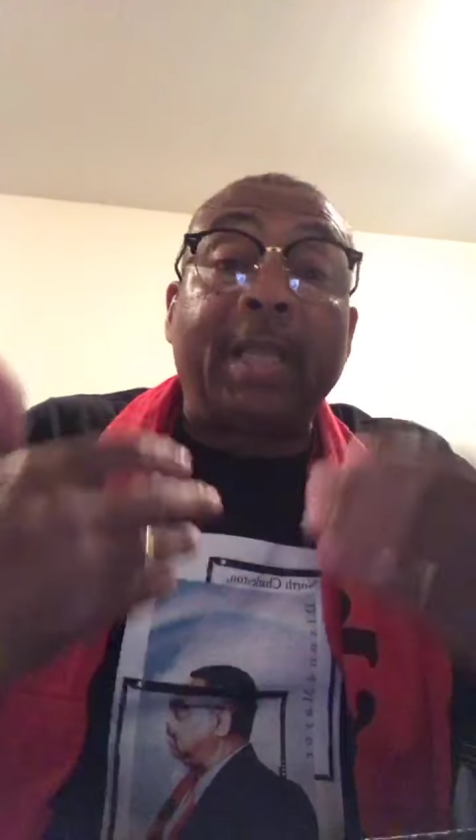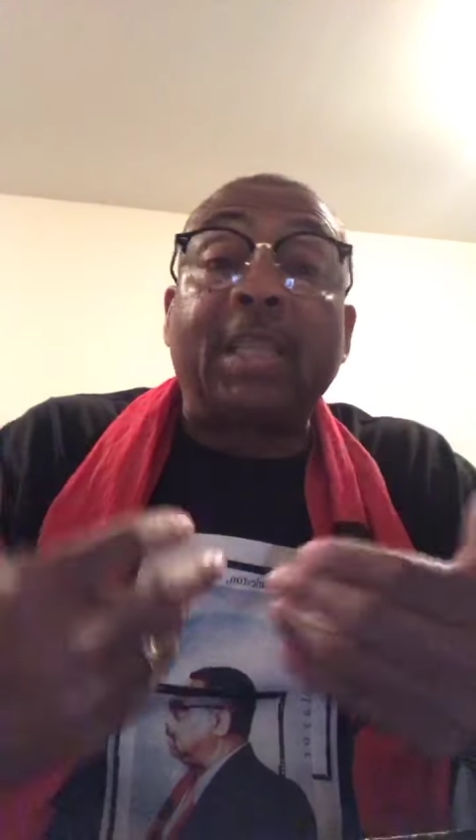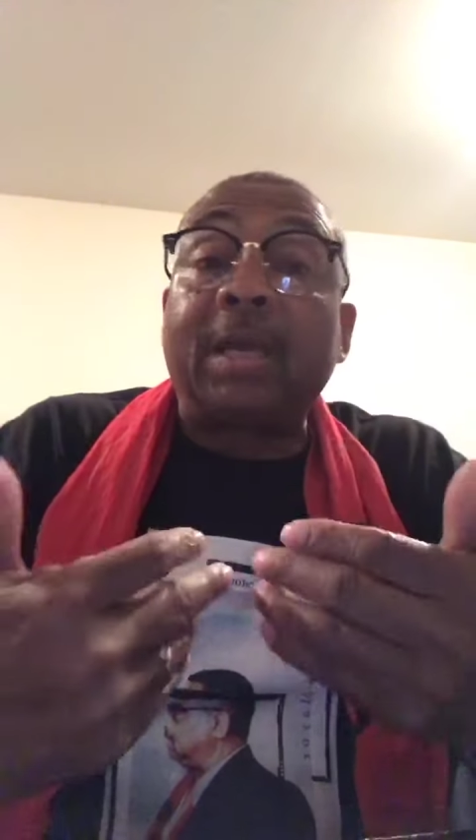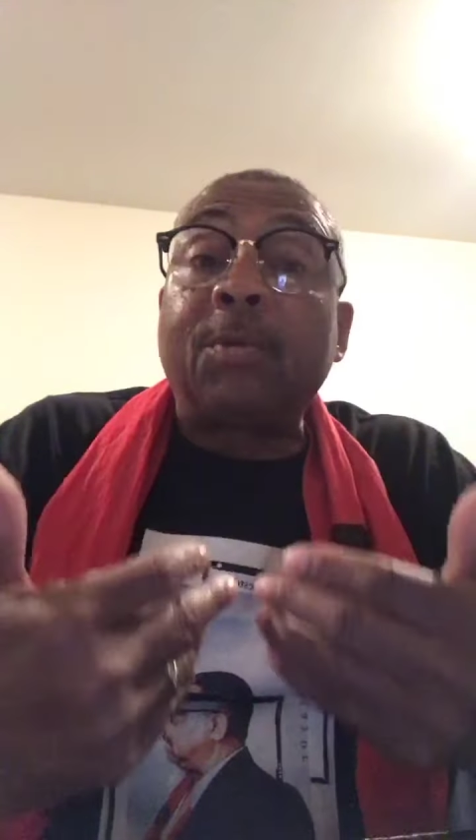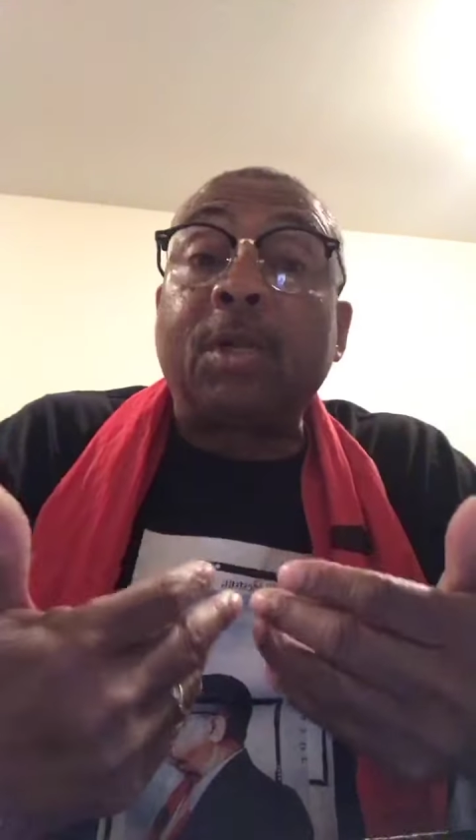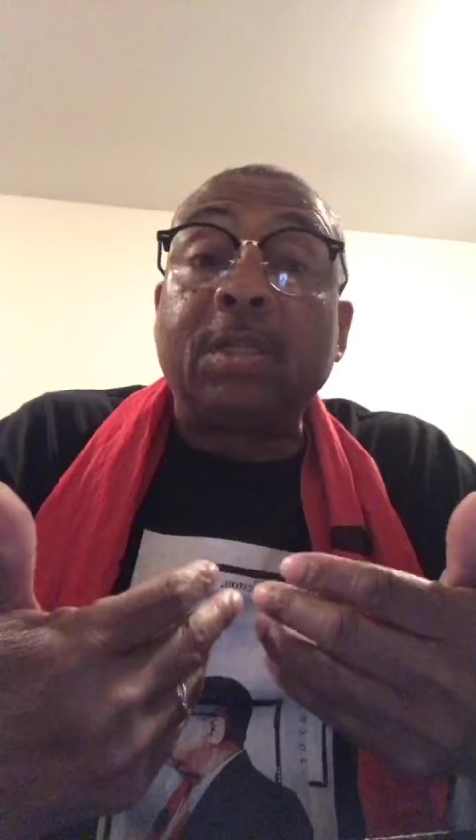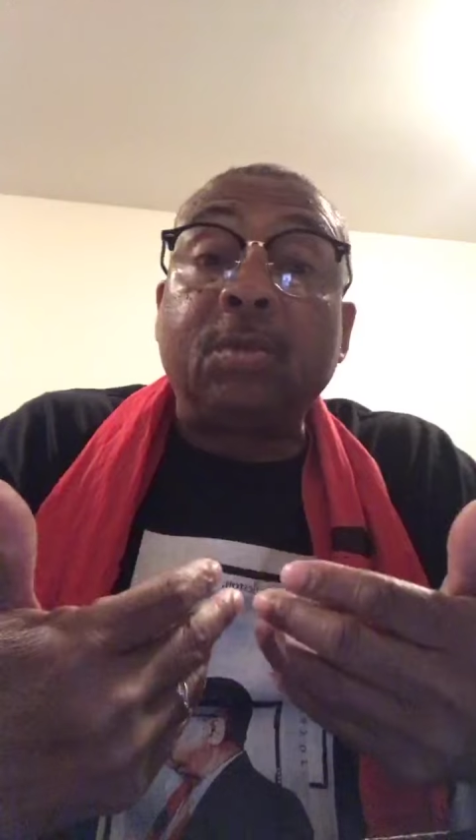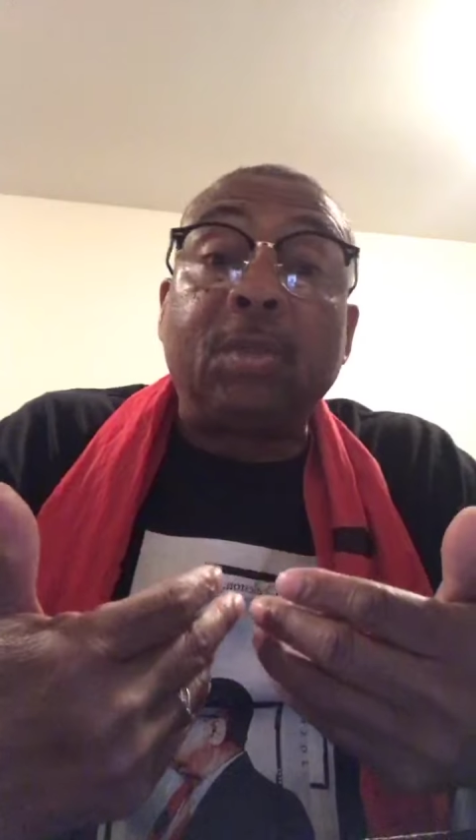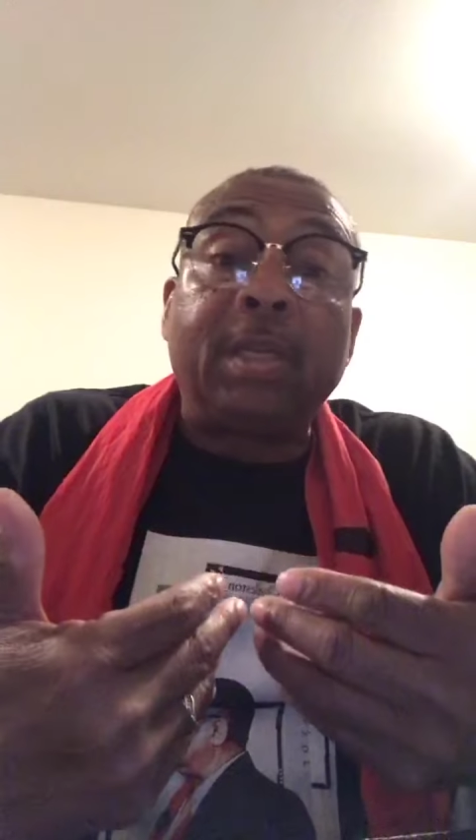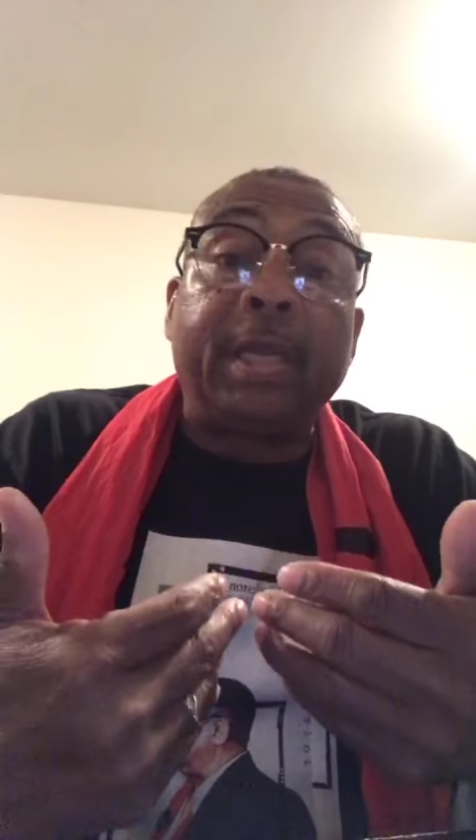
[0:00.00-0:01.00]
I think I'm going to
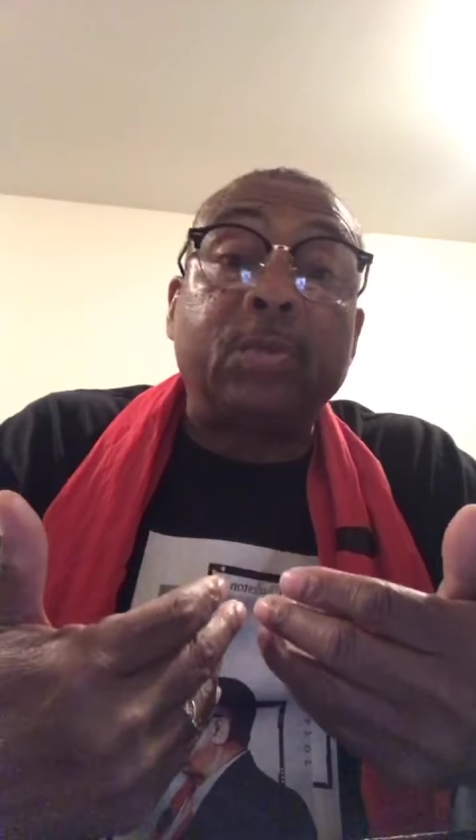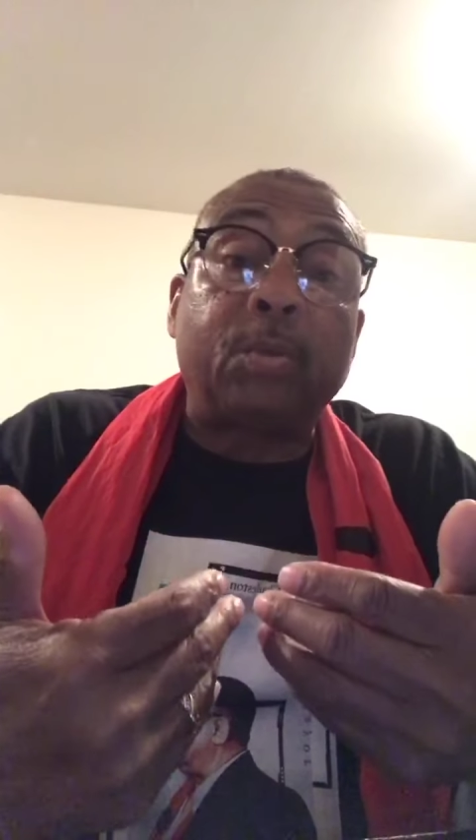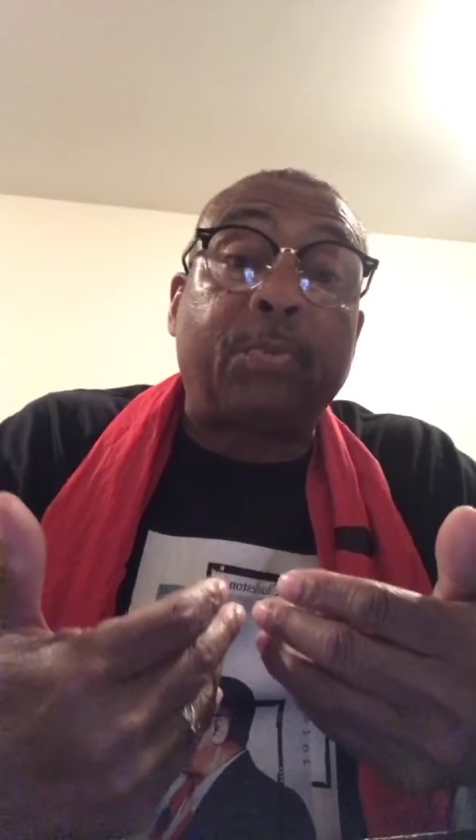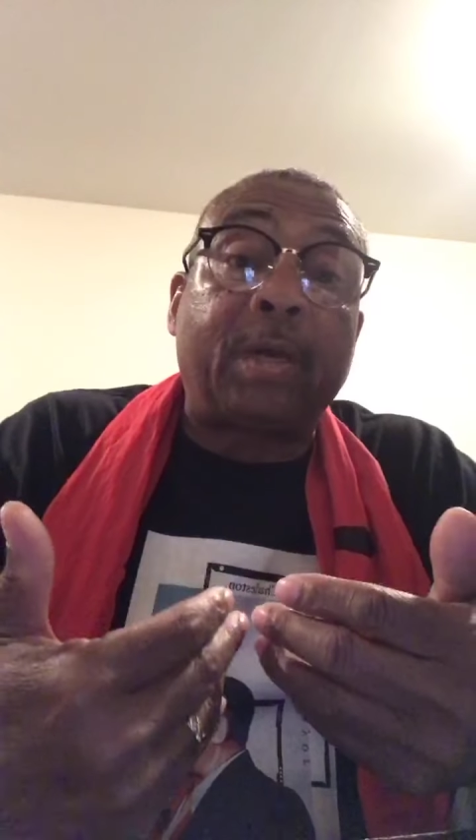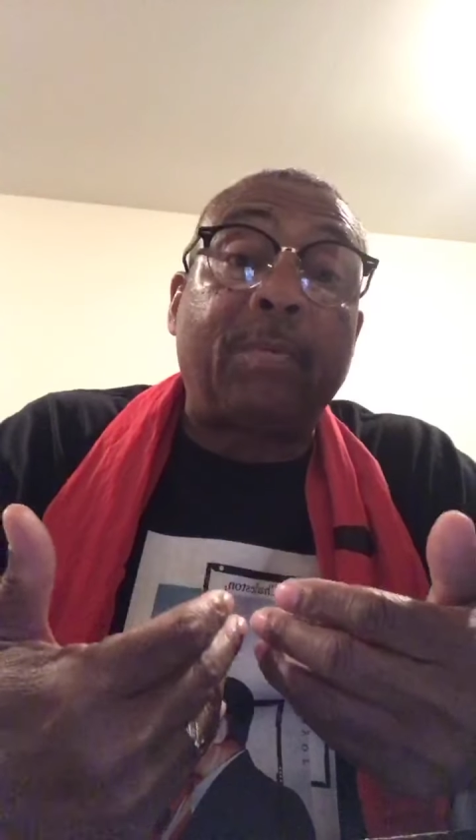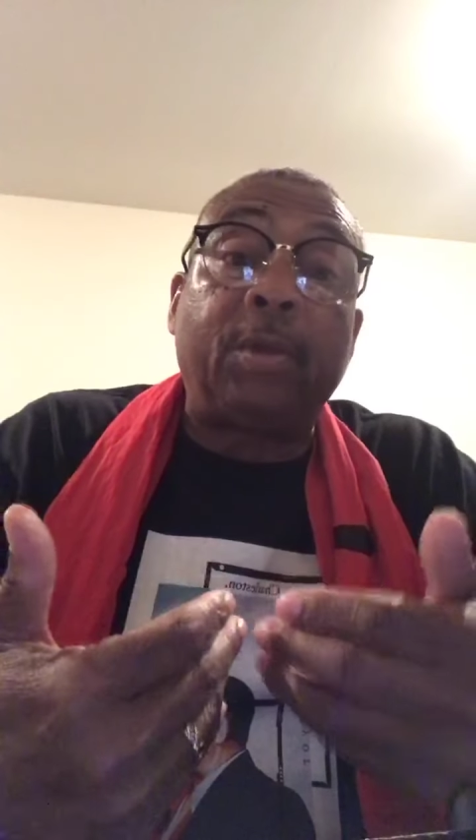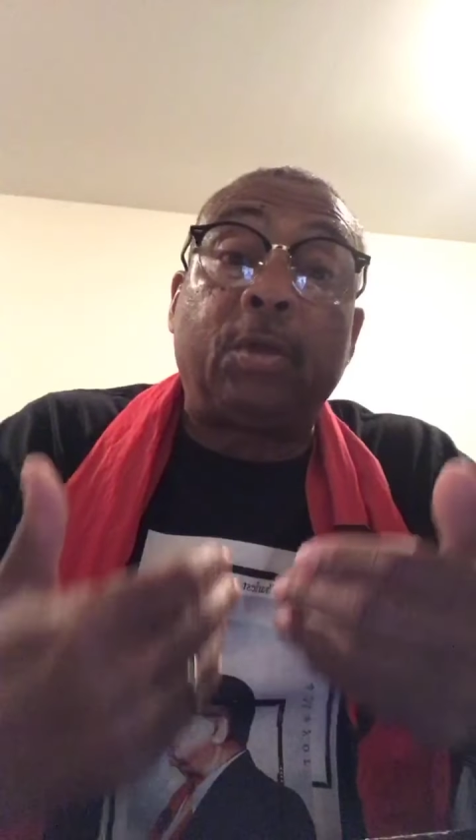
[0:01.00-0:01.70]
do the next one probably